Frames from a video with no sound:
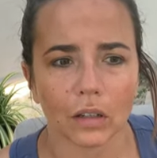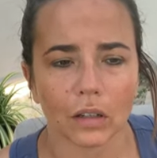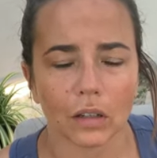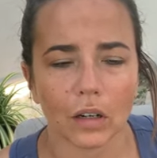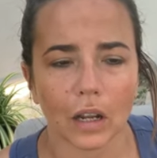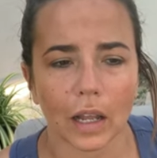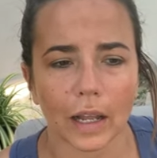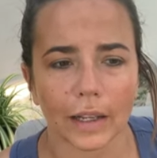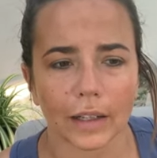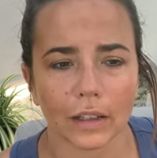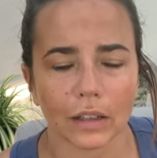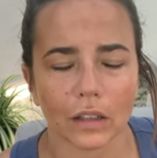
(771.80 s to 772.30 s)

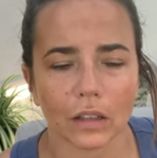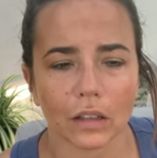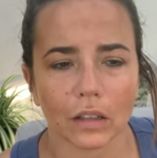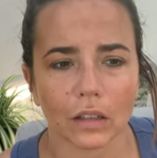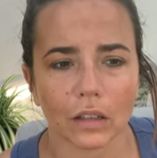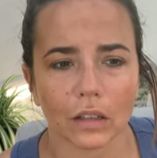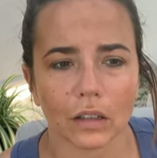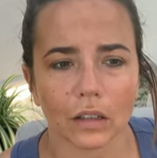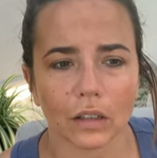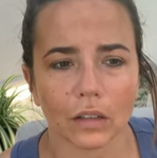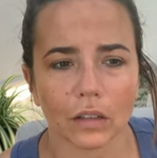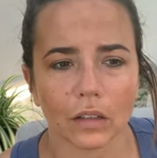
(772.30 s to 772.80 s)
like
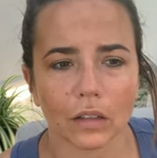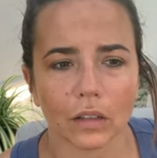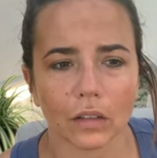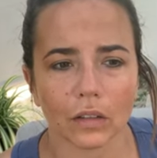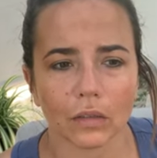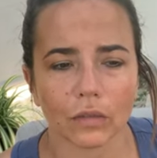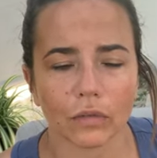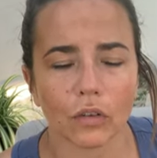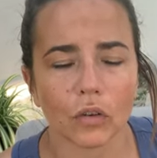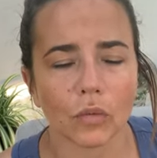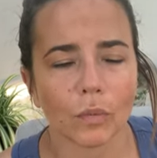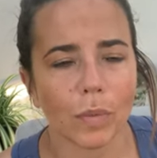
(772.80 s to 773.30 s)

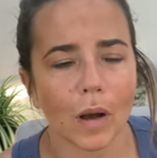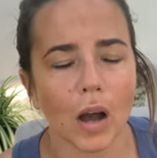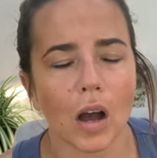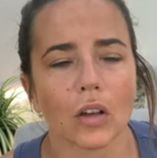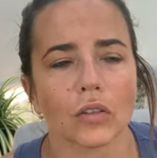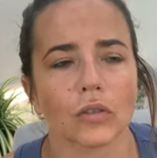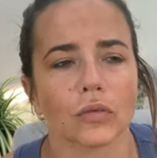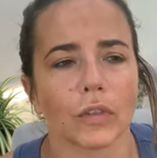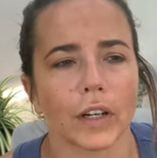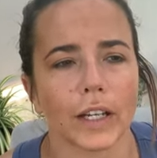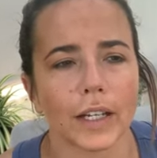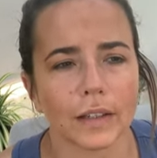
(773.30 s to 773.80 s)
from
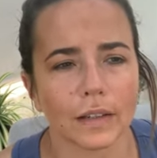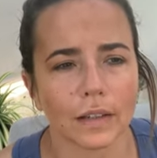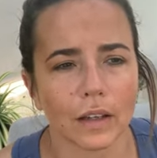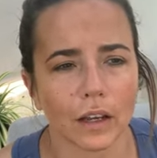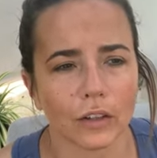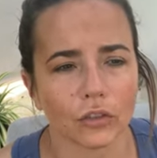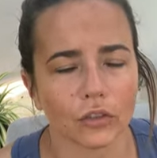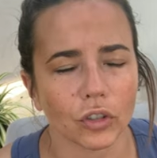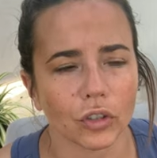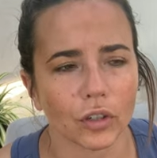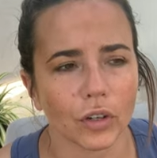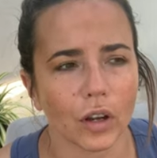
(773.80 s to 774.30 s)
past
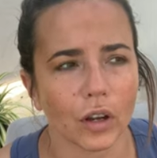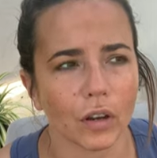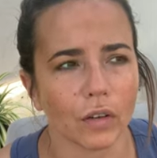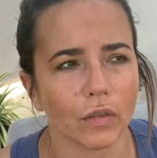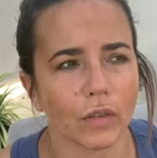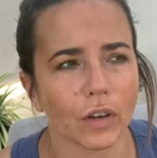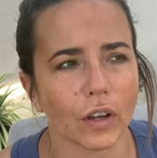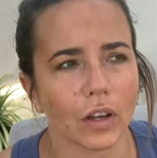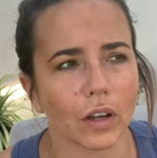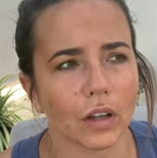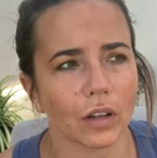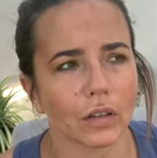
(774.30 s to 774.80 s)
research I know
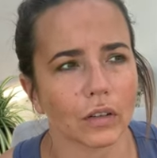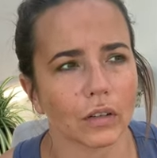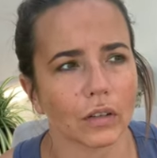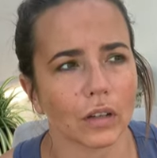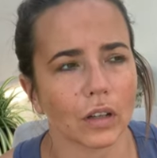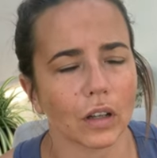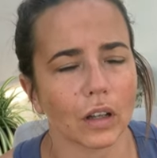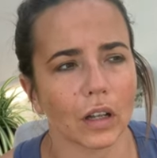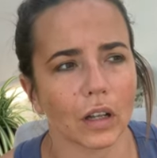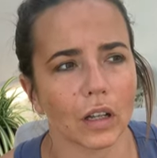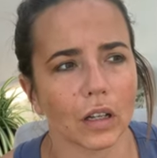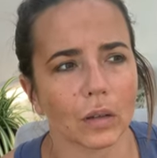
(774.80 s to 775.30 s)
that
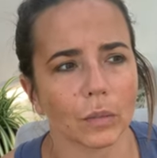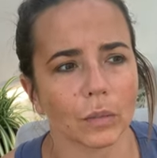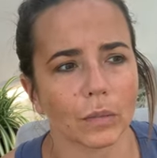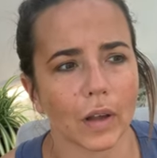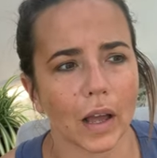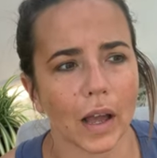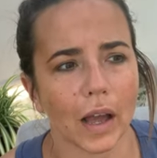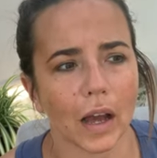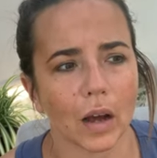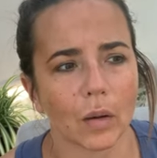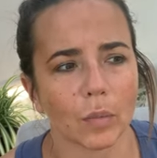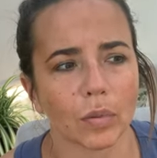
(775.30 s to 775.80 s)

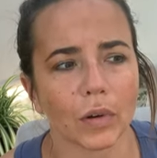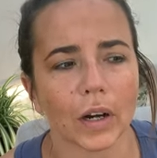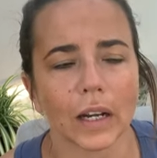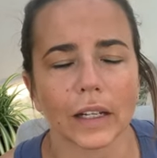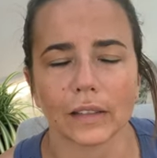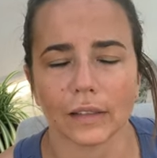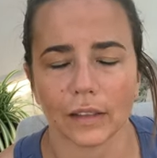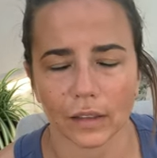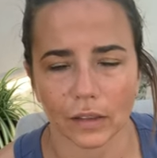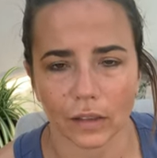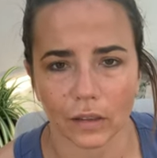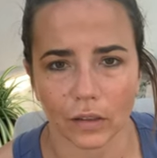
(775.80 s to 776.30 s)
our
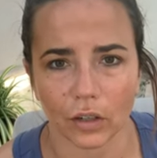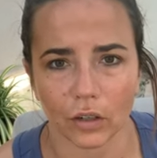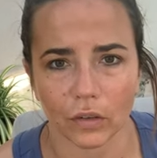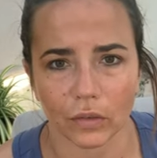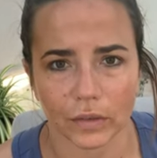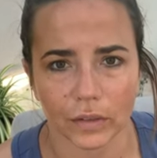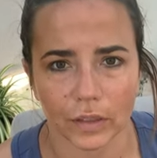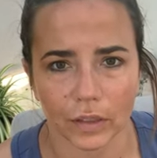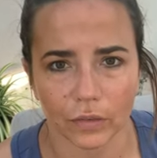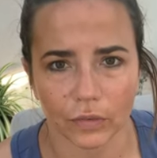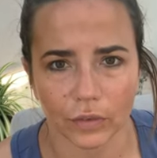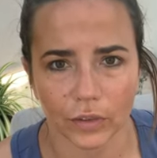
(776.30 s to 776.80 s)
brain doesn't know the
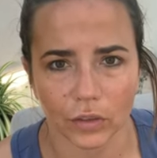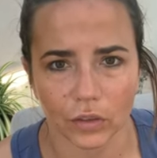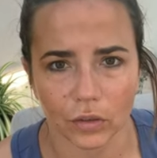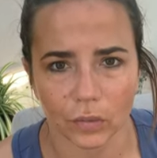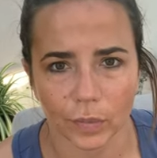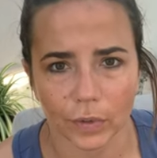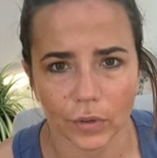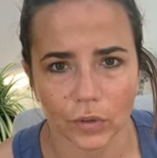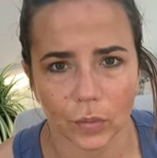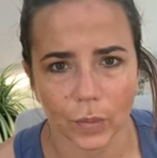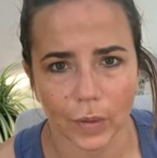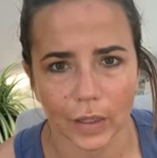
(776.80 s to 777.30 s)
difference
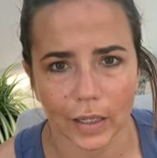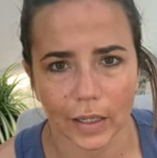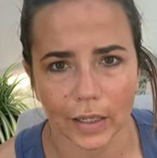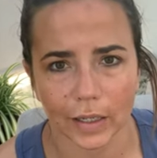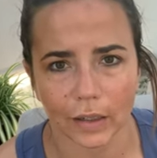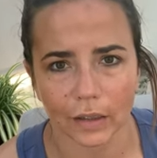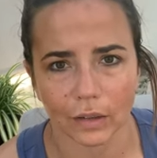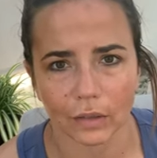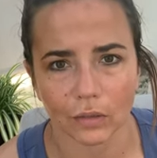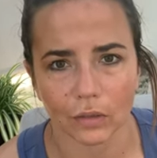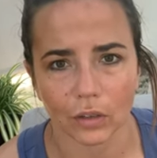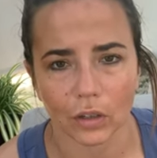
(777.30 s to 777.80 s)

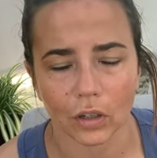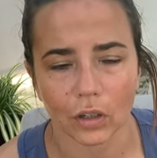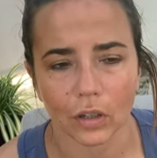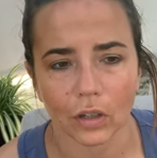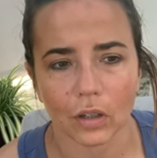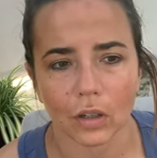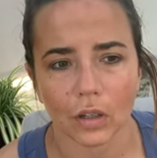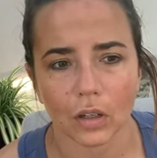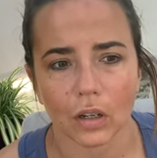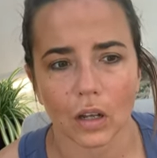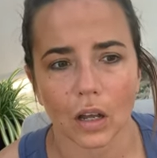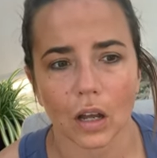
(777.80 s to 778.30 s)
between
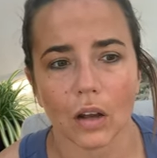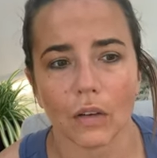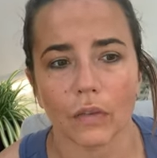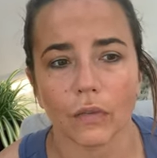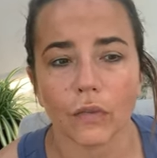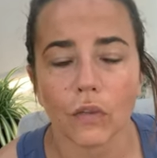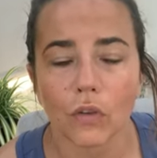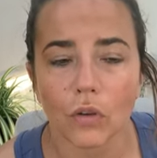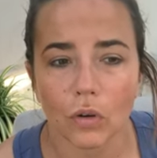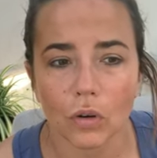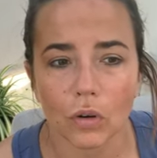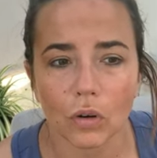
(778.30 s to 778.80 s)
a
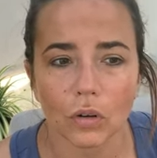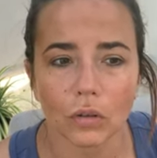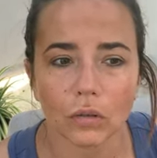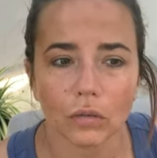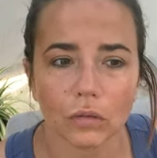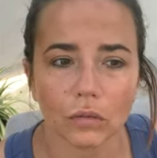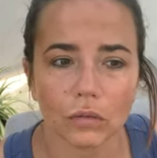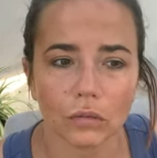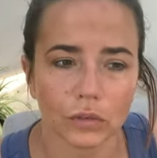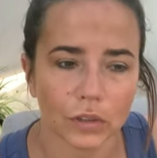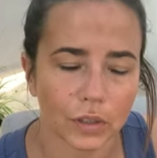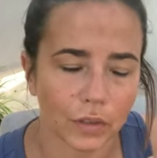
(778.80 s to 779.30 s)
thought,
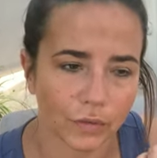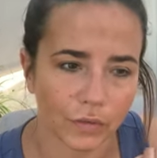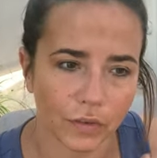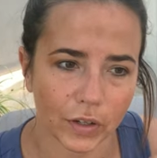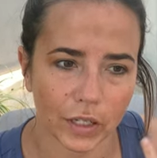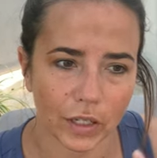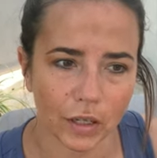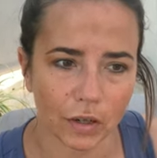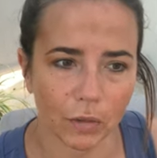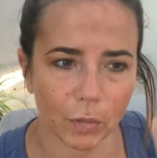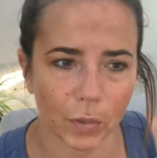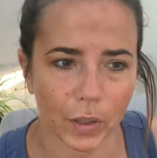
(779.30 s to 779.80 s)

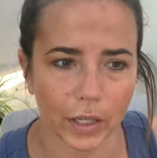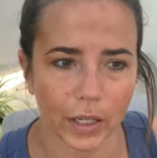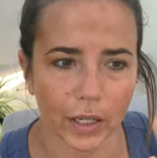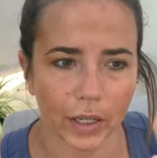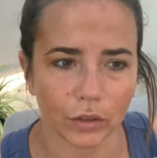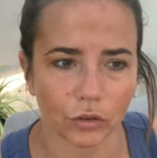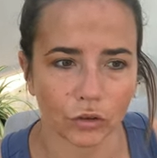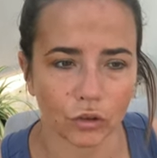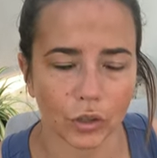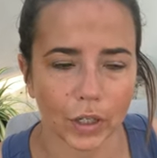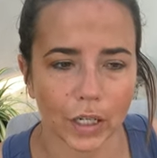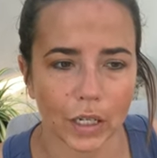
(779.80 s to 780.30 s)
something that
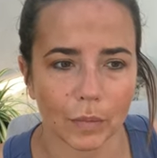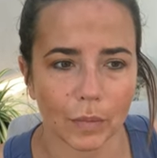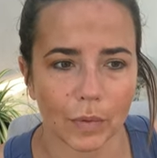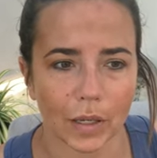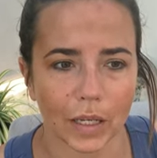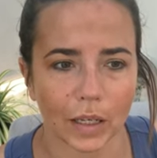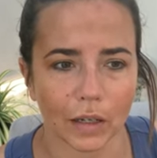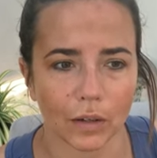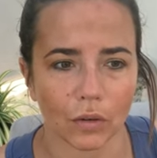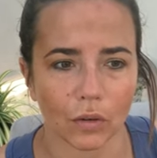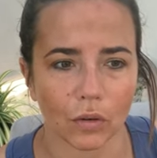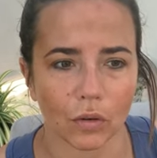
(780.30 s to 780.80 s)
we're
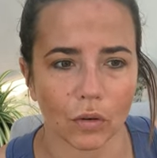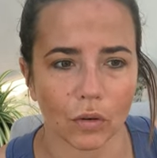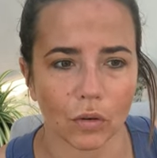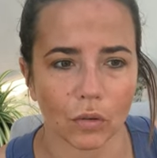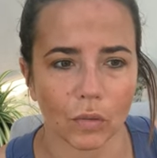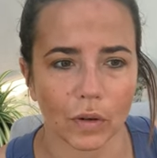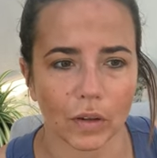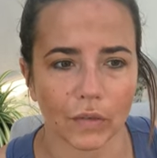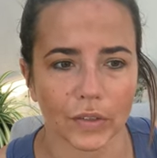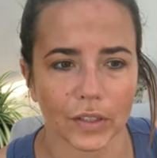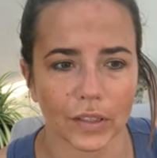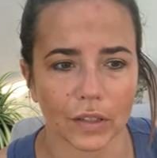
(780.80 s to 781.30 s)
dreaming, or
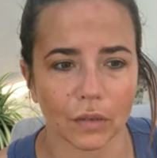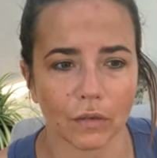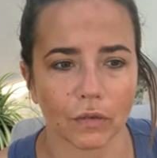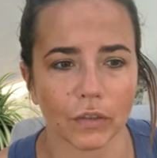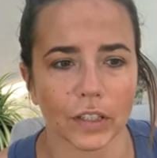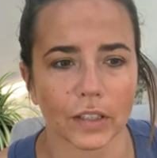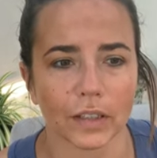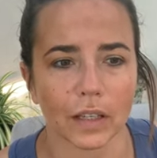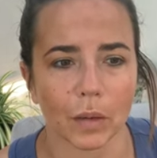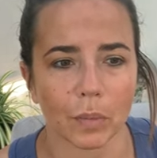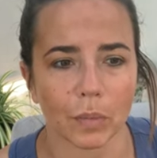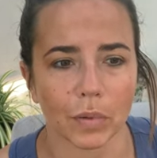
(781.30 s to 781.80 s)
whether
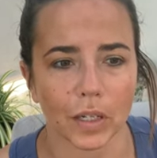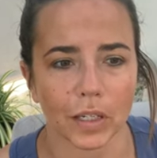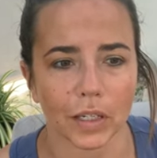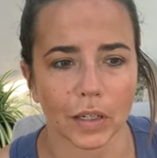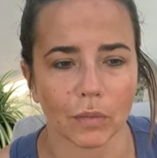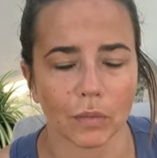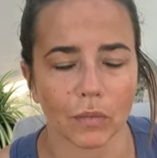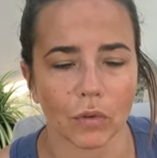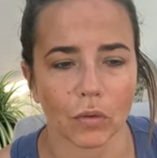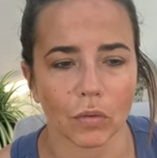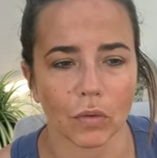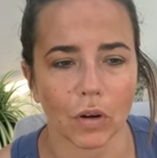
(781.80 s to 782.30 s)
something's happening
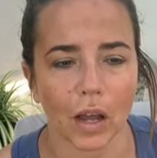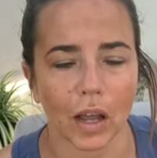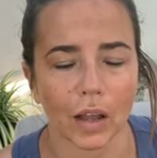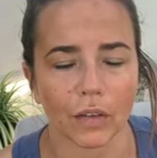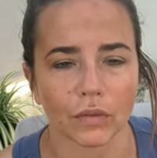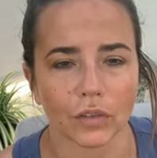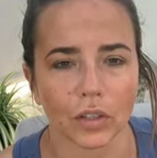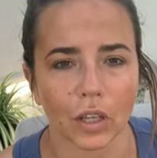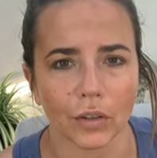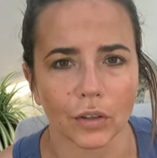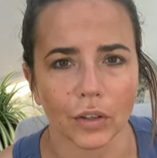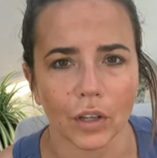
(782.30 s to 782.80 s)
in real life.
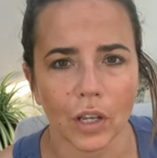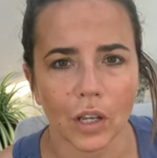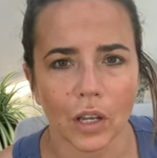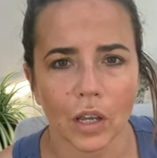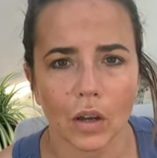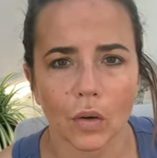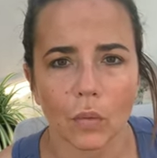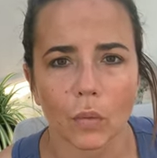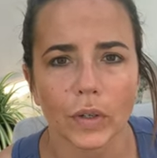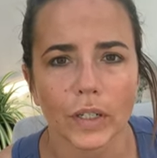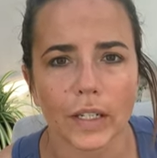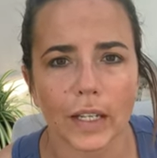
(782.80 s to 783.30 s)
So
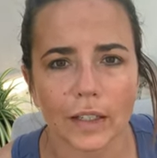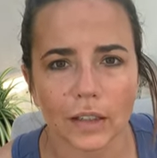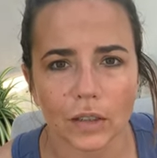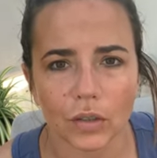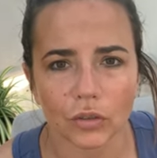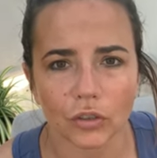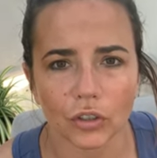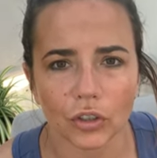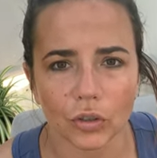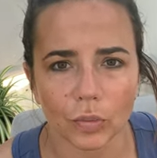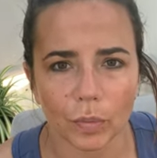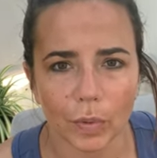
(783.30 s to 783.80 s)
we need
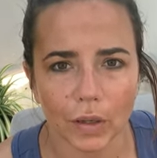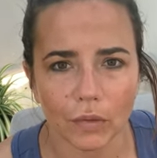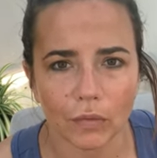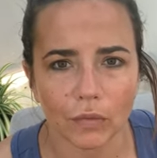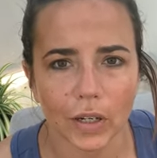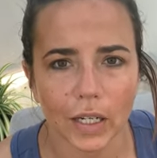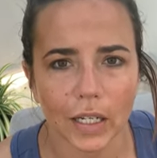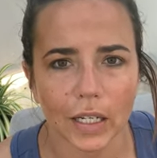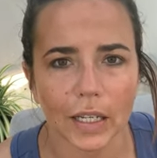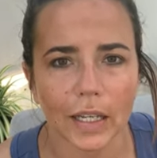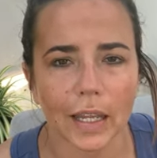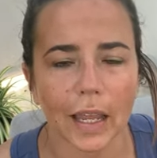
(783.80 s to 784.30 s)
to just be
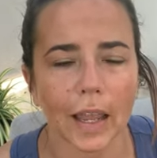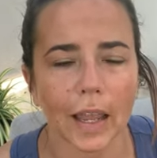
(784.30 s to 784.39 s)
really